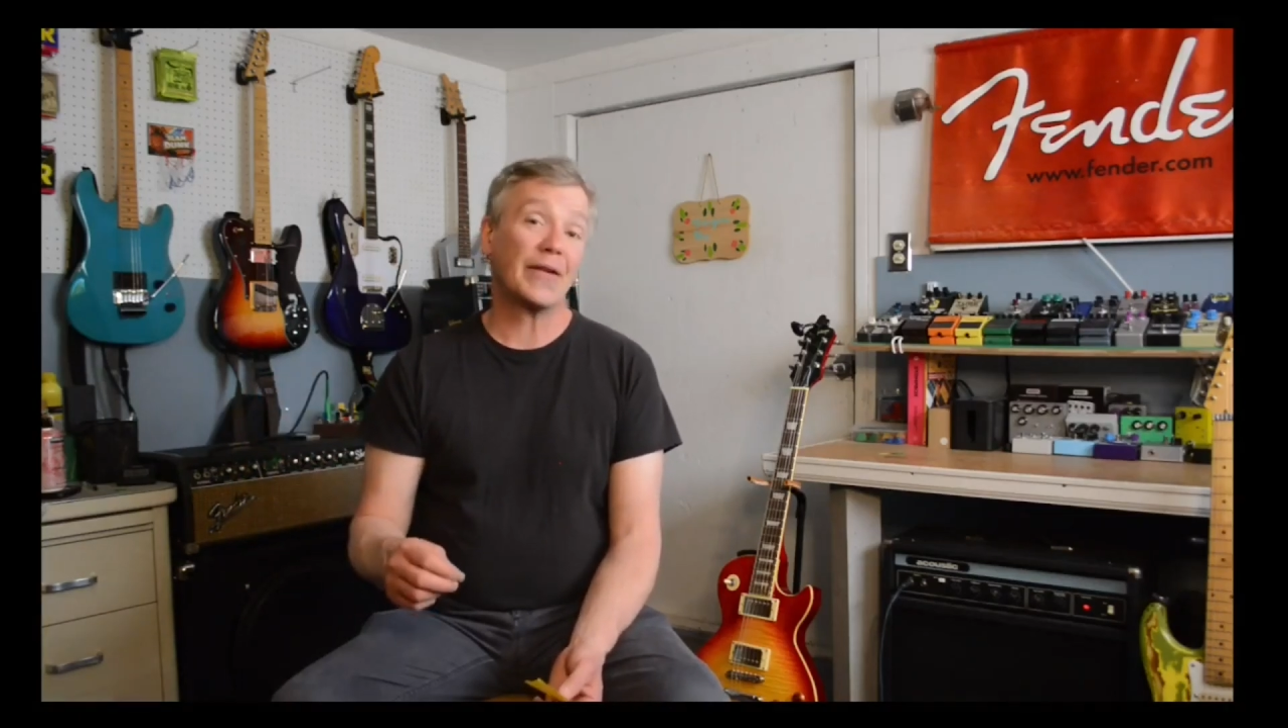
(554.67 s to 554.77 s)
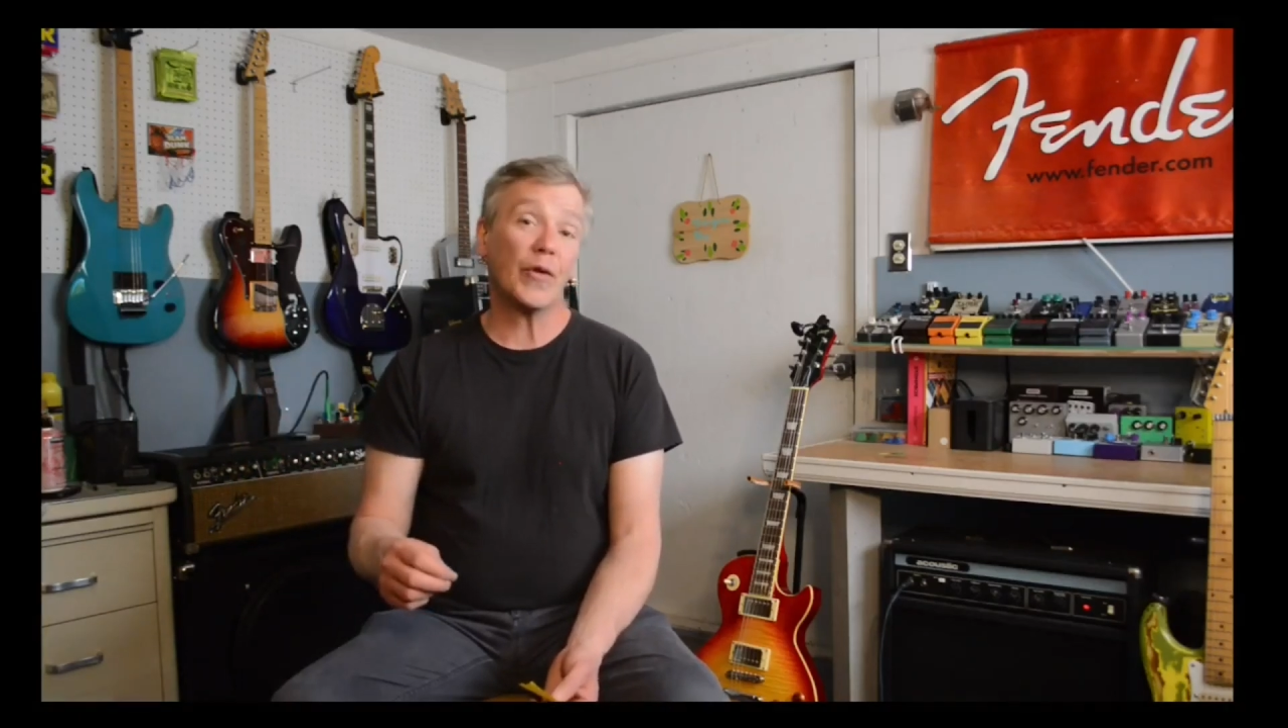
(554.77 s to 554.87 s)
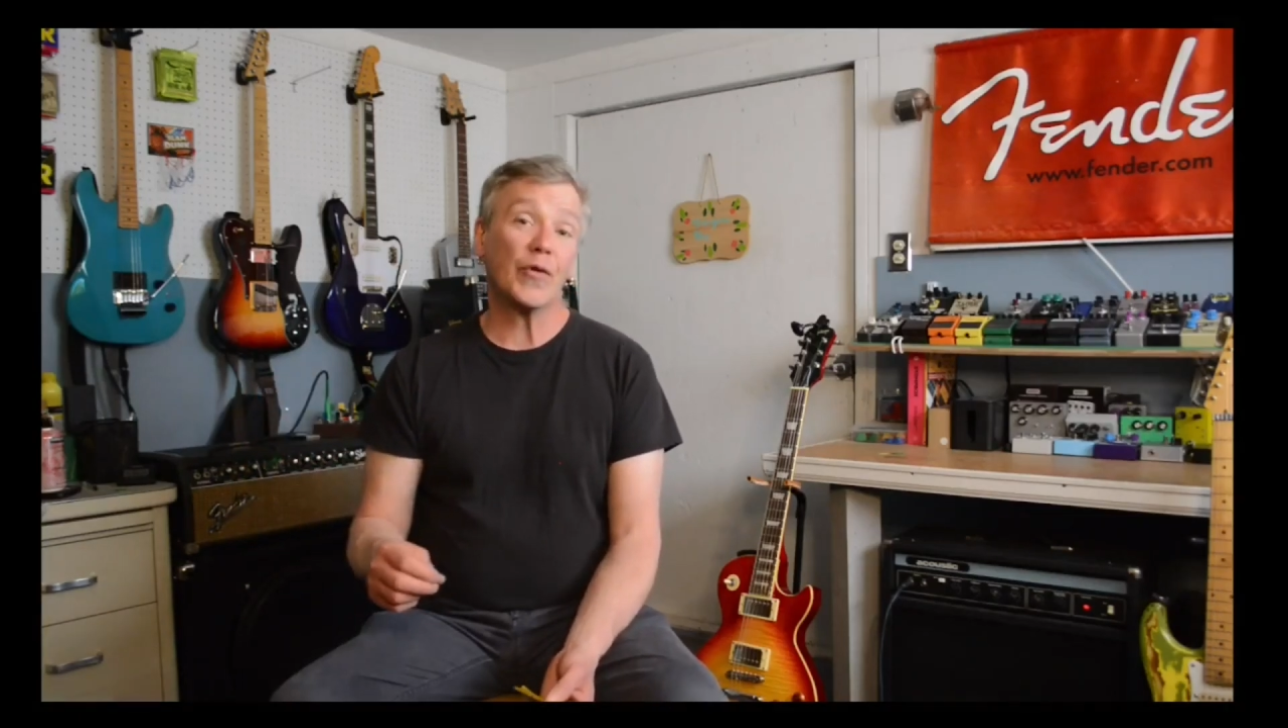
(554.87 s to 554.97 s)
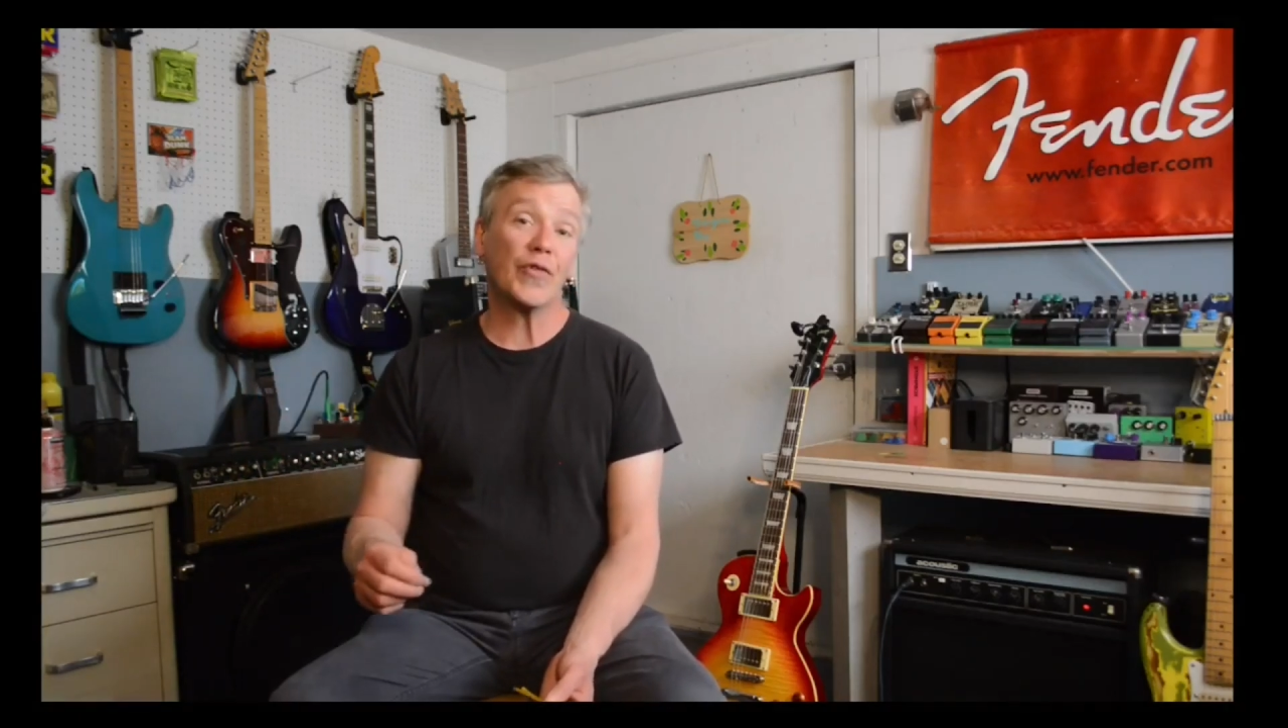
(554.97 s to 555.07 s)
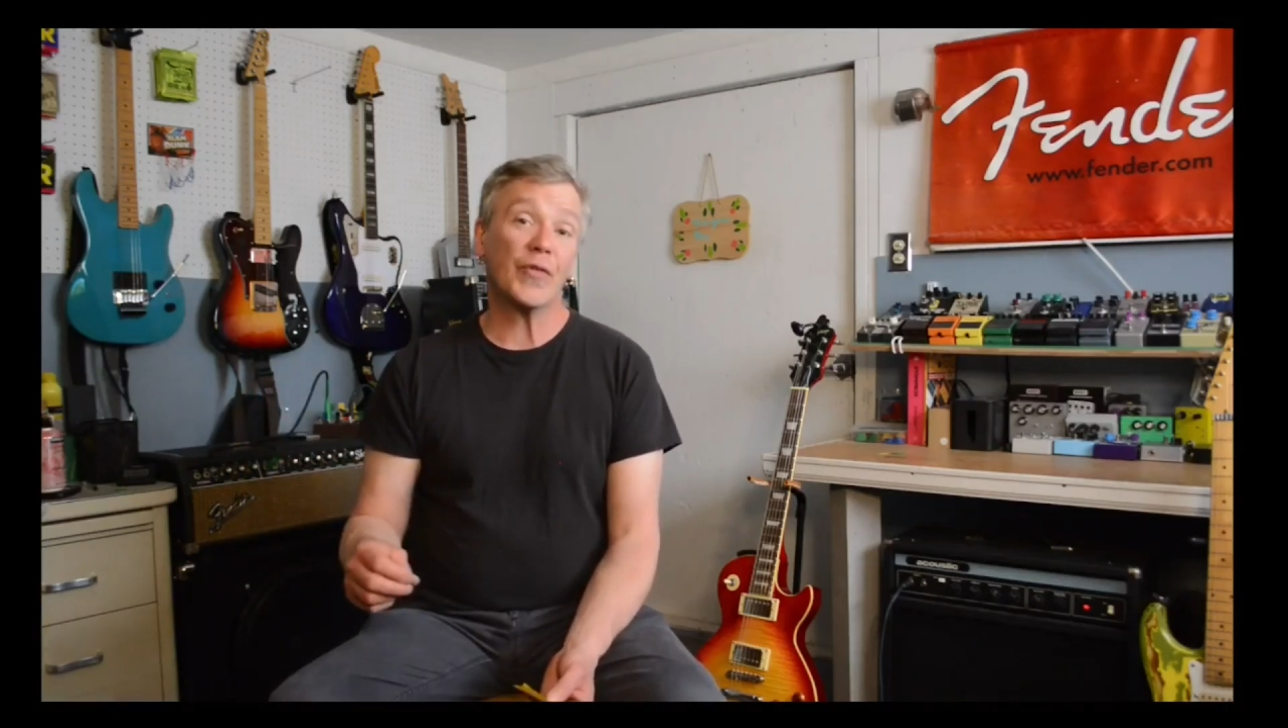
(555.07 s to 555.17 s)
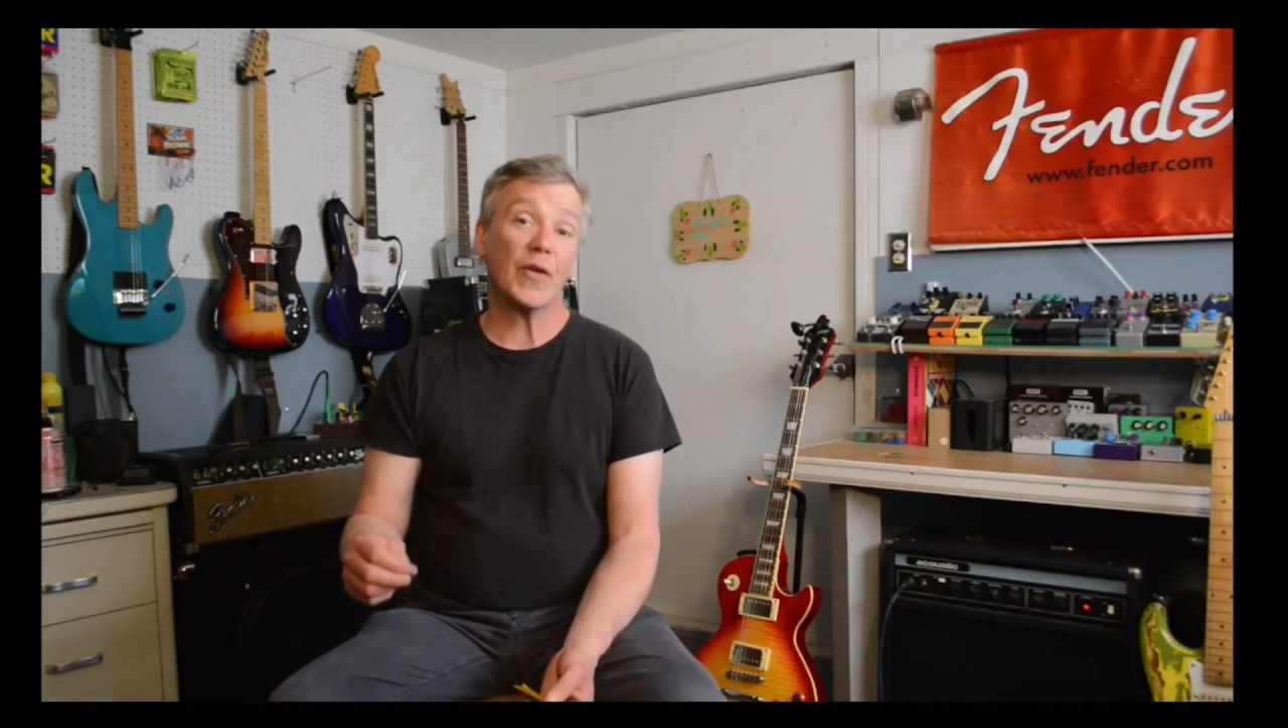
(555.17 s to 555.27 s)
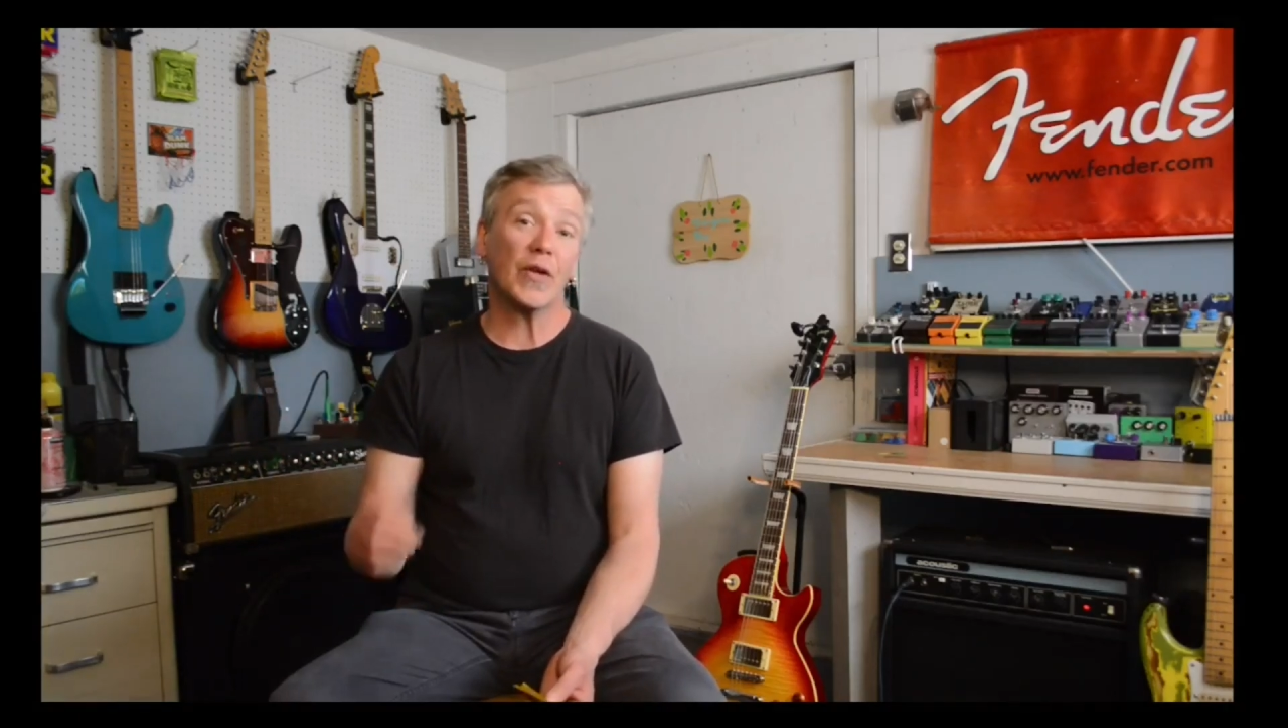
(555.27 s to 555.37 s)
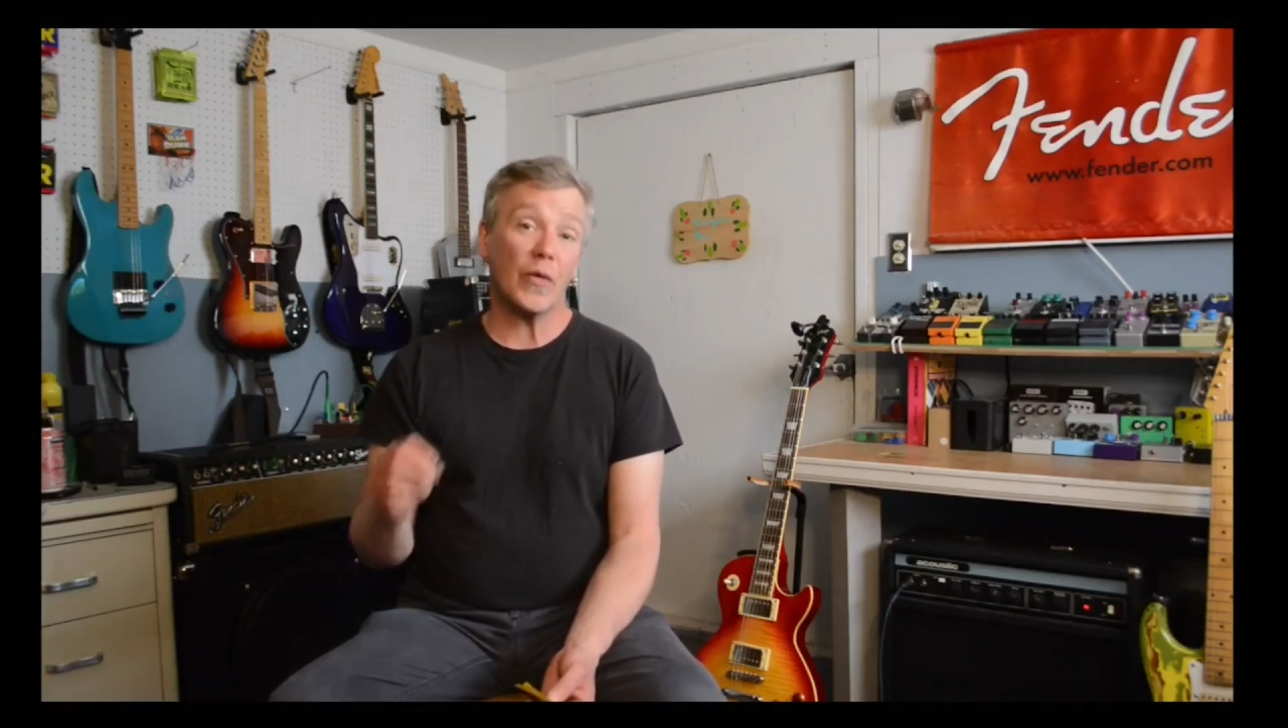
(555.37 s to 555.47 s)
news for you.